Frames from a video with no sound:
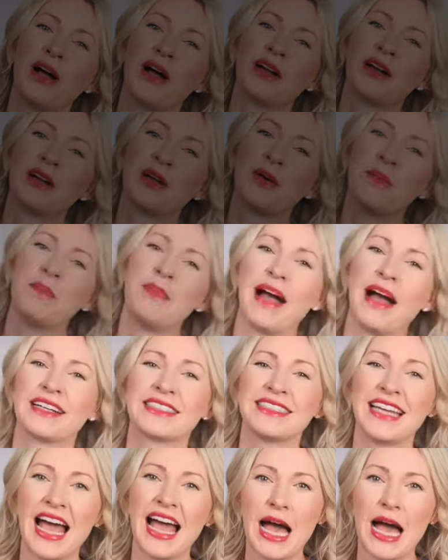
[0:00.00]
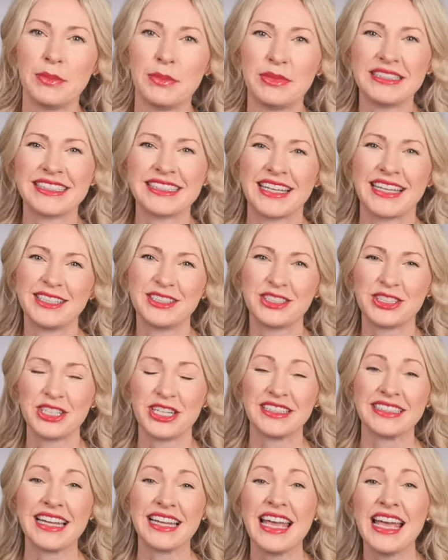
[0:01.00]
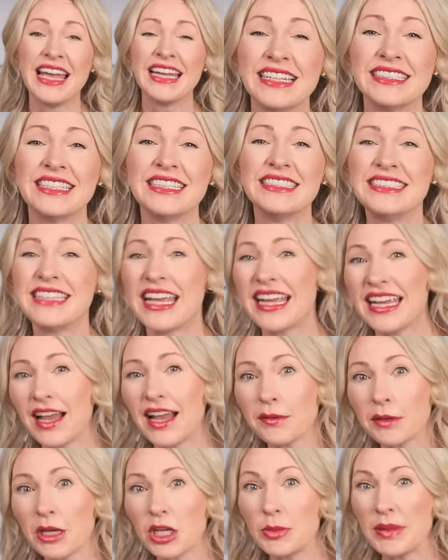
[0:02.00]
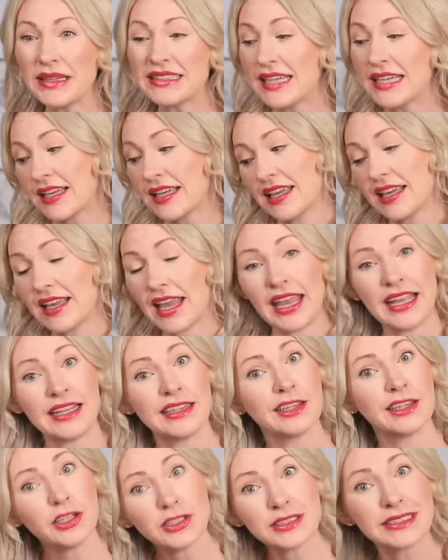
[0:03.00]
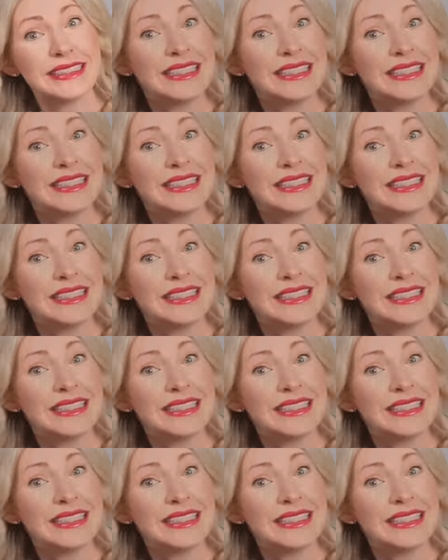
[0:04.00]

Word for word: Welcome back to Abbey's Kitchen. Today I'm going to be taking a look